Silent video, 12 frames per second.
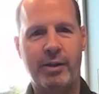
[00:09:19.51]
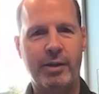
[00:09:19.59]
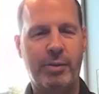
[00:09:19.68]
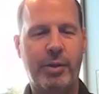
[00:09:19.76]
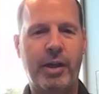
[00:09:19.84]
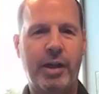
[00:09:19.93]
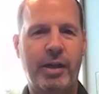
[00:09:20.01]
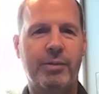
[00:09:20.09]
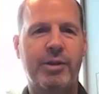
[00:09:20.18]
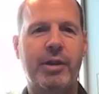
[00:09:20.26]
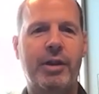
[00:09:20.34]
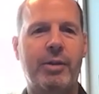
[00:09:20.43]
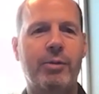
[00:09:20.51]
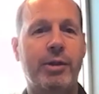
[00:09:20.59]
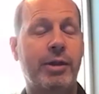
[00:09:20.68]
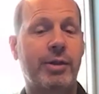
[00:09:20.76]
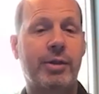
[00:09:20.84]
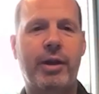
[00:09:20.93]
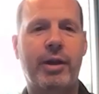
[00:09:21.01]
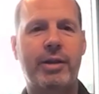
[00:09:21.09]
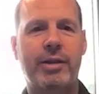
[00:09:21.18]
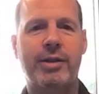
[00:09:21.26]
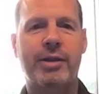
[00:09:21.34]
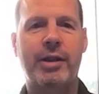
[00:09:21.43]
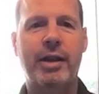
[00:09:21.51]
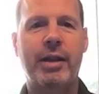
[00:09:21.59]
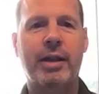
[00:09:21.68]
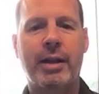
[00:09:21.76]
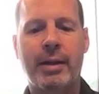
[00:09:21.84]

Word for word: It's picking up mm-hmm. steam, which is great to see.